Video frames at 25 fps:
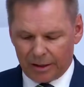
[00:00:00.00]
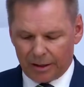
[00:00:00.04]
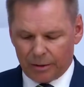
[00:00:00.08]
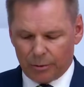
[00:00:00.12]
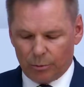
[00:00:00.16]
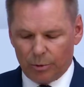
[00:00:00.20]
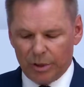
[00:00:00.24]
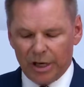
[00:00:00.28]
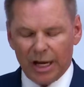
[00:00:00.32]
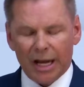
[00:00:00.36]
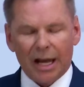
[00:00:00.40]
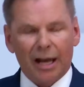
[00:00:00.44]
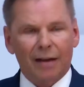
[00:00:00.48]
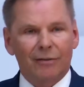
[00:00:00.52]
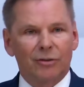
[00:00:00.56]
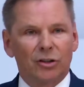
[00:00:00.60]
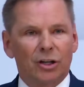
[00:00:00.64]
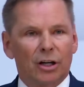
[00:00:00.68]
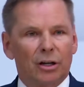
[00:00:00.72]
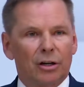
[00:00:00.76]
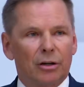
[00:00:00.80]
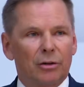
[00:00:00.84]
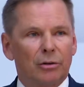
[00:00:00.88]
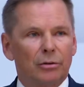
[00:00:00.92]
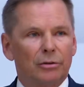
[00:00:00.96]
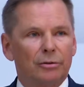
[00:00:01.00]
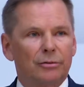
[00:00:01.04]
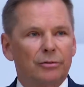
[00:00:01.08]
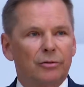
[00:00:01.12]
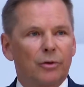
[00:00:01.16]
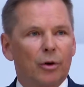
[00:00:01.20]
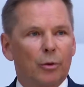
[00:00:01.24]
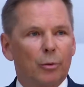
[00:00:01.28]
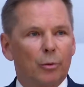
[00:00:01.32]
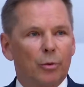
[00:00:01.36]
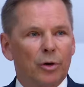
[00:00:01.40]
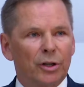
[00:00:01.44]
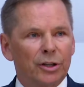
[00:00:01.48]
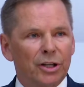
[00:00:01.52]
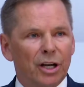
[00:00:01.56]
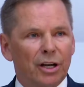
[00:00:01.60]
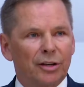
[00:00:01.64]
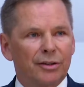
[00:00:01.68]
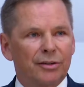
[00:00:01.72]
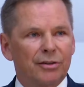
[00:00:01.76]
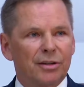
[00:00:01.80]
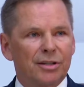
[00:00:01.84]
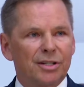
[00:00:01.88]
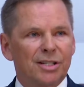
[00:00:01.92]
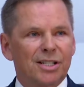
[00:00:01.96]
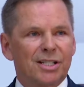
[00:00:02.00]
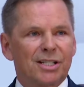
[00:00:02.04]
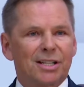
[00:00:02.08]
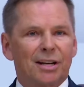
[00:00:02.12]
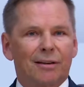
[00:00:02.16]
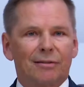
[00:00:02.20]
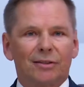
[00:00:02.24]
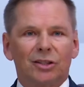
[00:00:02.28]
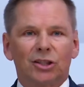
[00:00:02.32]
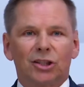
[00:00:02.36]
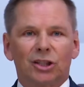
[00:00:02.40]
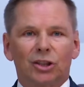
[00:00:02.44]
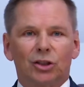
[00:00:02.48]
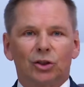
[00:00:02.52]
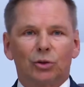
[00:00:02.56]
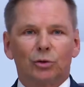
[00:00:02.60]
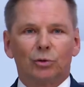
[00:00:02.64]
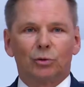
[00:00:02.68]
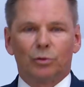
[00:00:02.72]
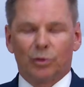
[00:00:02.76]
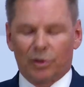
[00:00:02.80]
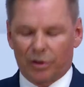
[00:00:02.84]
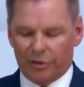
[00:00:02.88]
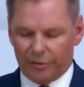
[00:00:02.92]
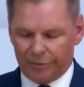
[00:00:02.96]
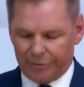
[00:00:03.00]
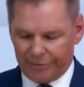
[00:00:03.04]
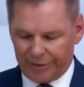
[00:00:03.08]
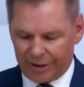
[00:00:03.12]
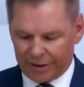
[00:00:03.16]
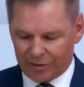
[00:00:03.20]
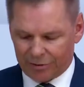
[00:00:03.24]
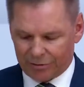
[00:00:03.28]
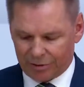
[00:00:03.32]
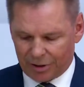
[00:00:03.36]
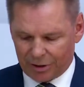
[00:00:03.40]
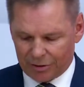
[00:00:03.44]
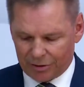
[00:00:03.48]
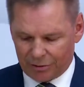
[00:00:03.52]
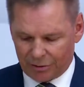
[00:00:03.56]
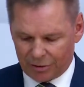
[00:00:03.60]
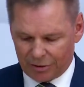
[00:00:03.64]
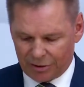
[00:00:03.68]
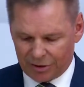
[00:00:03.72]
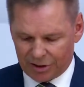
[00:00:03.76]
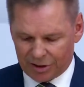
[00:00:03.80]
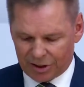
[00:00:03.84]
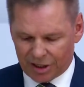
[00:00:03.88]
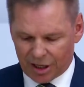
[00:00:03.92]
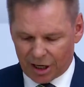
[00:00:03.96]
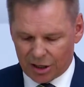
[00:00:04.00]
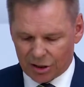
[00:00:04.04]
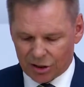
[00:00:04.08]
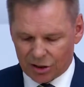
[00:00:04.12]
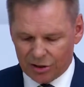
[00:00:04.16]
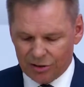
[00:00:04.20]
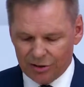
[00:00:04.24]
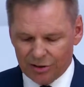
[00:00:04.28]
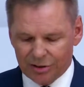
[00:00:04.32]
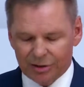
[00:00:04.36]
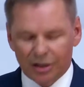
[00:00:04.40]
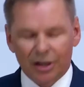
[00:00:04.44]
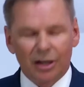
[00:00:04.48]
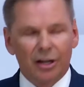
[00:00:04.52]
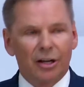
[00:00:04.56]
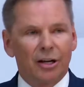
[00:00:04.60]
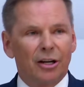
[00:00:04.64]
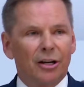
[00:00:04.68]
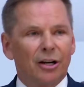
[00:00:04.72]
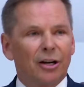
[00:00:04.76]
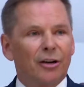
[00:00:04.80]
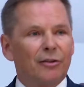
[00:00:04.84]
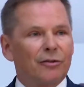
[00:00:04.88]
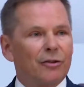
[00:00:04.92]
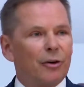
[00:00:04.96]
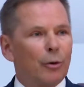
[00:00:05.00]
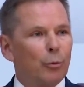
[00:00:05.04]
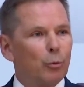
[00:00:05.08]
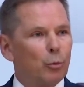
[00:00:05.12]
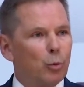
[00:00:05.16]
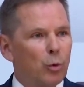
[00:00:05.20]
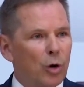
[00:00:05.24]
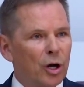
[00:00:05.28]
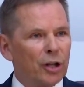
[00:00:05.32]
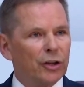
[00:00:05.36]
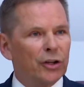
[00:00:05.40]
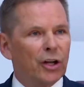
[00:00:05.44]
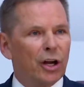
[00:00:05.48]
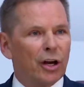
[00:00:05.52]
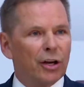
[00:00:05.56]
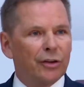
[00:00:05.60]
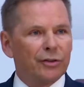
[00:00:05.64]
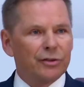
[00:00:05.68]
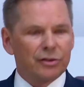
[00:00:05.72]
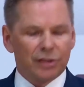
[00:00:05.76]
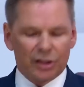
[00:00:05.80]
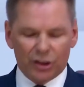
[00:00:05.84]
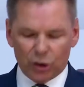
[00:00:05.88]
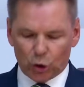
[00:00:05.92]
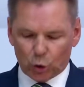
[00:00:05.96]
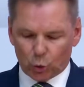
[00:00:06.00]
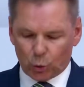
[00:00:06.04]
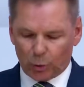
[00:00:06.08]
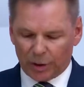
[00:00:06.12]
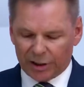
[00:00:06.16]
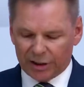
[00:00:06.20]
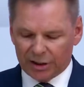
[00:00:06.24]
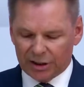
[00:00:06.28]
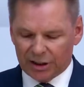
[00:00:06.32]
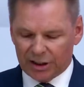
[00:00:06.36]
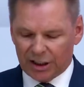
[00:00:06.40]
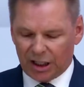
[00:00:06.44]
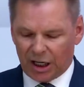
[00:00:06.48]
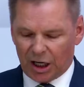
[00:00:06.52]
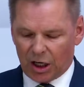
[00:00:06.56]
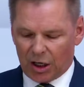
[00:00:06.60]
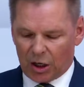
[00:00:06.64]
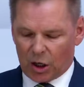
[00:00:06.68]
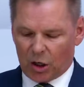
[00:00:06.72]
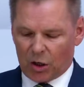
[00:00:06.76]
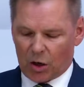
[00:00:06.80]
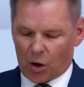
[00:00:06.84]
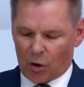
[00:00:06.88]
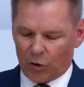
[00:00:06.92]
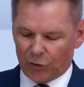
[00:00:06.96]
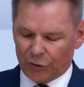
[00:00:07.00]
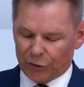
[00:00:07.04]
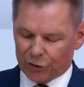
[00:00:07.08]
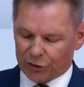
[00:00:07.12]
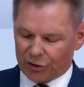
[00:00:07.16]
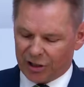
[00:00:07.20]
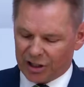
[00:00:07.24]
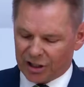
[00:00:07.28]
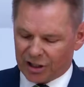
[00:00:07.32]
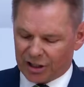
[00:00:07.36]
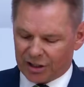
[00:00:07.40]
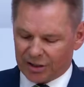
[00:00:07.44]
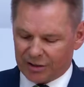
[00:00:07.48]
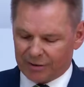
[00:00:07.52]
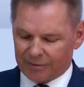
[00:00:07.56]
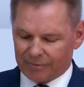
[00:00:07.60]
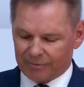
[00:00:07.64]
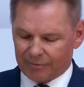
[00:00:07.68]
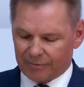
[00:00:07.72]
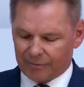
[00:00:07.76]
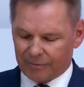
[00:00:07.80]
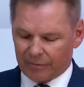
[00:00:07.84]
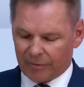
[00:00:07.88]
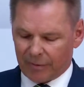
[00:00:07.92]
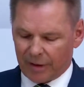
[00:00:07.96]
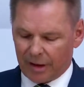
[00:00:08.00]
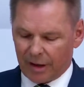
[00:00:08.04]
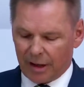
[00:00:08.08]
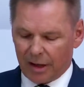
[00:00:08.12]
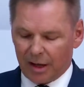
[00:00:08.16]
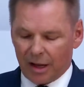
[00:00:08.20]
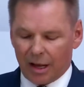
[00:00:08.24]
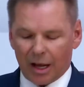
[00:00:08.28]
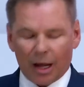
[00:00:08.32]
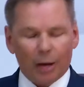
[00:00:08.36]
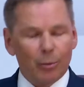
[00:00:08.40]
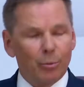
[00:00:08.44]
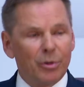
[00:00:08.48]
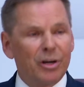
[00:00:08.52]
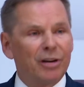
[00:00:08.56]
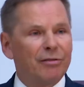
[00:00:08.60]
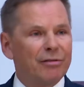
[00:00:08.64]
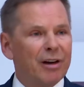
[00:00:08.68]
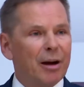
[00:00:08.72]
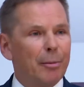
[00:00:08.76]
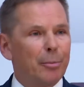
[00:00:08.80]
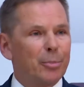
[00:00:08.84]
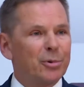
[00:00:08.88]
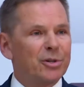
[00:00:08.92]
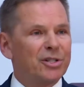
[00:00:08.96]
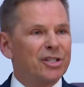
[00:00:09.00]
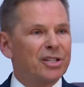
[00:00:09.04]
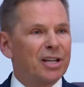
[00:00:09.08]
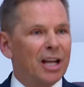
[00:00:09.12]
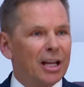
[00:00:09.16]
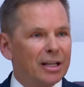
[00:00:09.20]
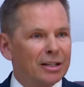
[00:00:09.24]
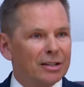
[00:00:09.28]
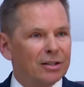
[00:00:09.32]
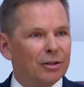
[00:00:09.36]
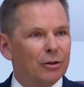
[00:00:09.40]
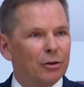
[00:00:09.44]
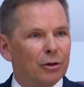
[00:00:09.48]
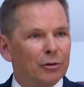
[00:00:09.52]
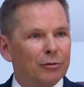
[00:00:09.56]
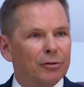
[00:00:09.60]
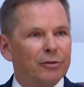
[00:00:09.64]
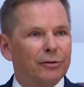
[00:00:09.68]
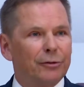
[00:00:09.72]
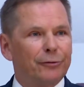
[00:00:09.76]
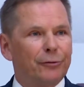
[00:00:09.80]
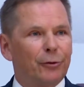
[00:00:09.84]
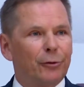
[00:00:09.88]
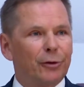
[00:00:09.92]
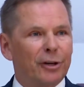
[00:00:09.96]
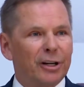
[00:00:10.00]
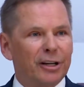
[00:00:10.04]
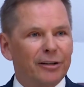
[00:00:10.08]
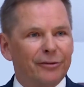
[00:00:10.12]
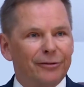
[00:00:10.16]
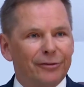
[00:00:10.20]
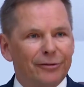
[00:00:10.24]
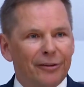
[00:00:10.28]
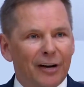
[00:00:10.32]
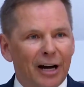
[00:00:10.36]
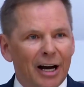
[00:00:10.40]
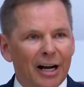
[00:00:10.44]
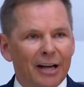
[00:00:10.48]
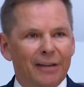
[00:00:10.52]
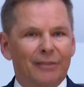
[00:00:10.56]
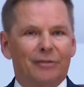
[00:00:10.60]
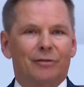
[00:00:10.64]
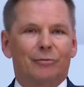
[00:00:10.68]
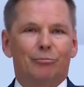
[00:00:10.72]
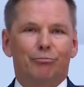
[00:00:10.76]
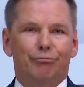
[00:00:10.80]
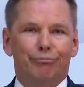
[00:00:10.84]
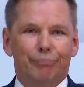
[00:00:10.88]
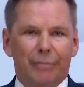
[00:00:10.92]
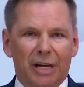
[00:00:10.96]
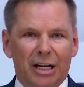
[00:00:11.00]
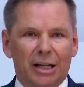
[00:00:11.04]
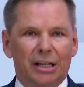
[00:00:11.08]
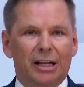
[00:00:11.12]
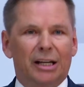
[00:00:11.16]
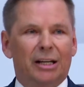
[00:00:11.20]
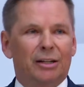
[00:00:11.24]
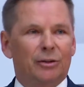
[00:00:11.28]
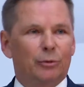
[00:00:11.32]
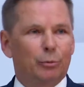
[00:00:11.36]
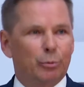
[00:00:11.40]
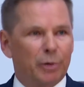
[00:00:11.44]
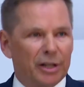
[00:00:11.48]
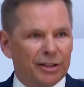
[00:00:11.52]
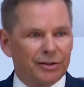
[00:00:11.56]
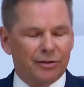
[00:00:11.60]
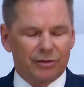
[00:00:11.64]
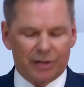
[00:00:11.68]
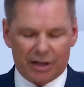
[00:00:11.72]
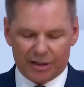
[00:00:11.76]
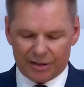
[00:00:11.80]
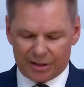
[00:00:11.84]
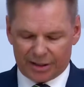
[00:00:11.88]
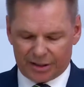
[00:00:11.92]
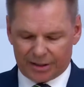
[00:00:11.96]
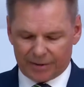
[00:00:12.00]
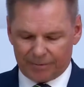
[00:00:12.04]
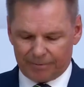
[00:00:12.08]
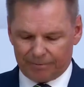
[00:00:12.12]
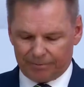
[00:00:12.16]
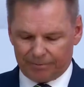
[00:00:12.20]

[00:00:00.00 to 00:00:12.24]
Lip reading: We have now 172 veteran organizations from 120 countries, and we represent over 45 million veterans.